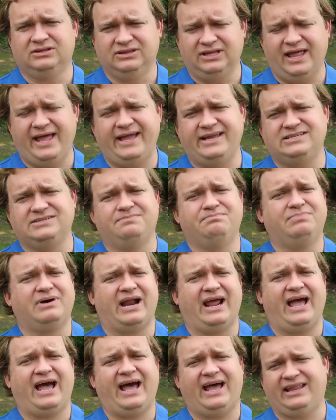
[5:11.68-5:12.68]
Light,
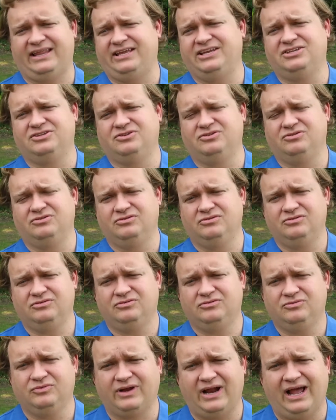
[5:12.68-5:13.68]
but I
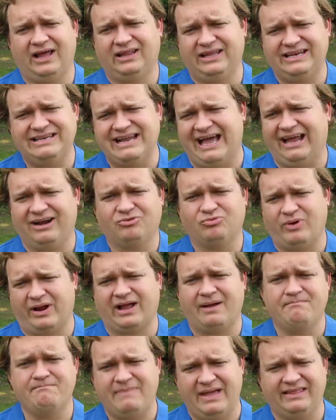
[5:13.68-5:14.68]
would highly not
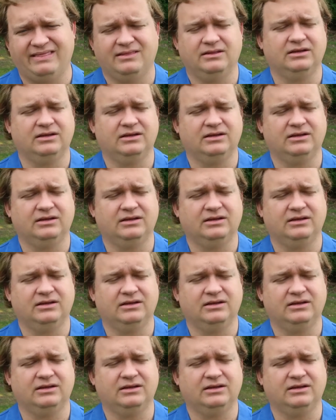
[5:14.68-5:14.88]
recommend